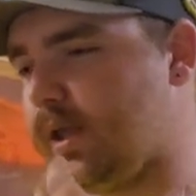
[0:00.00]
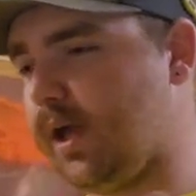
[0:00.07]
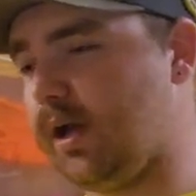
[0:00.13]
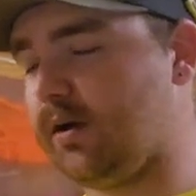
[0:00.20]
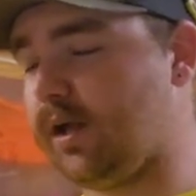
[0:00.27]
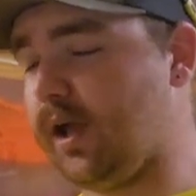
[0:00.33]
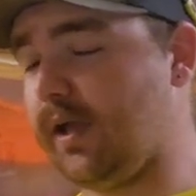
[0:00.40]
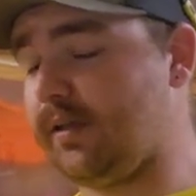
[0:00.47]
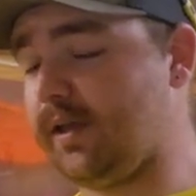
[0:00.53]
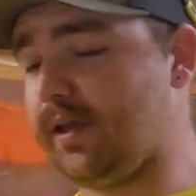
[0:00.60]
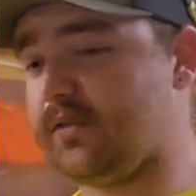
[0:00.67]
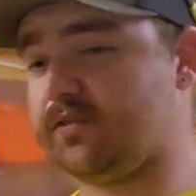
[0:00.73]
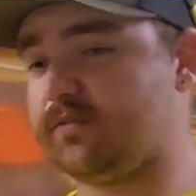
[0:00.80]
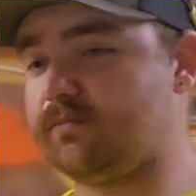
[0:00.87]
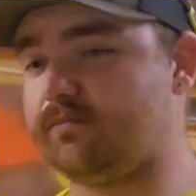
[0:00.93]
I don't know,
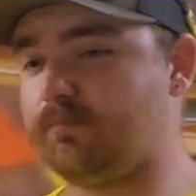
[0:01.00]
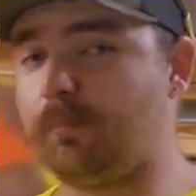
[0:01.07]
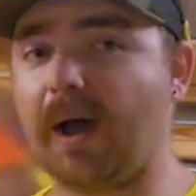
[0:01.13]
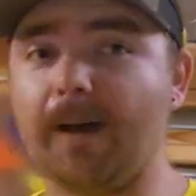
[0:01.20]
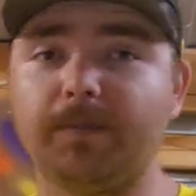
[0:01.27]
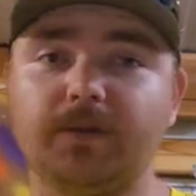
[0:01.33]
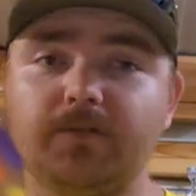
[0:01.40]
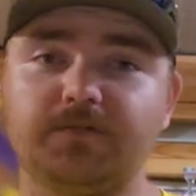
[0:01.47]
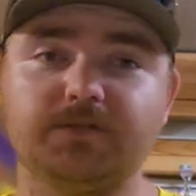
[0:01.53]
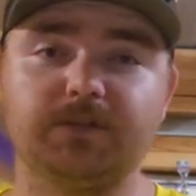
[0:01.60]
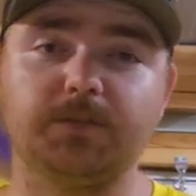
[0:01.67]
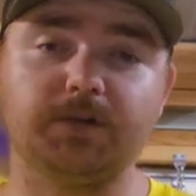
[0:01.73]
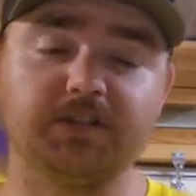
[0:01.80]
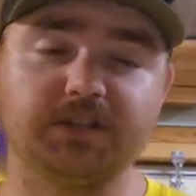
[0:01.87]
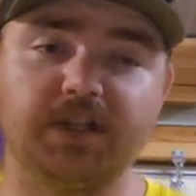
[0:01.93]
it's popular for
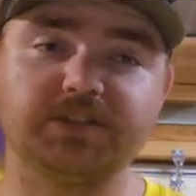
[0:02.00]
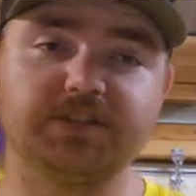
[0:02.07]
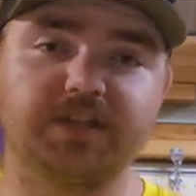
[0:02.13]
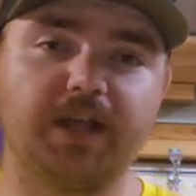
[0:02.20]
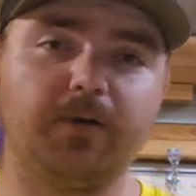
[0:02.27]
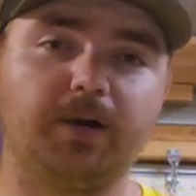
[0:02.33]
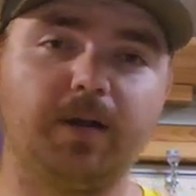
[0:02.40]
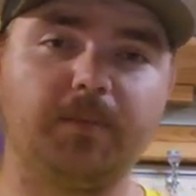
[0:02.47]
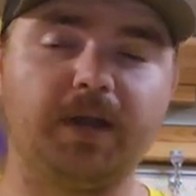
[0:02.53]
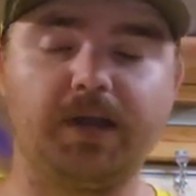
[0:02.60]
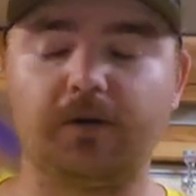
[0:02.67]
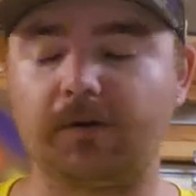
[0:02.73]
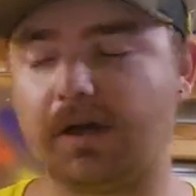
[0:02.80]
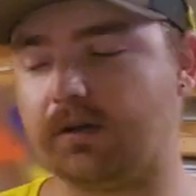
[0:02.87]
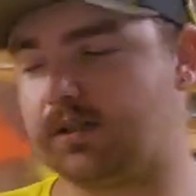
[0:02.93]
some reason. I just can't wrap my
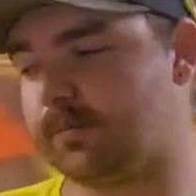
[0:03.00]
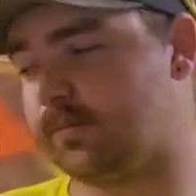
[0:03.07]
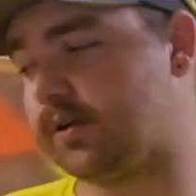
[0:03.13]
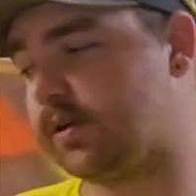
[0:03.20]
head around it.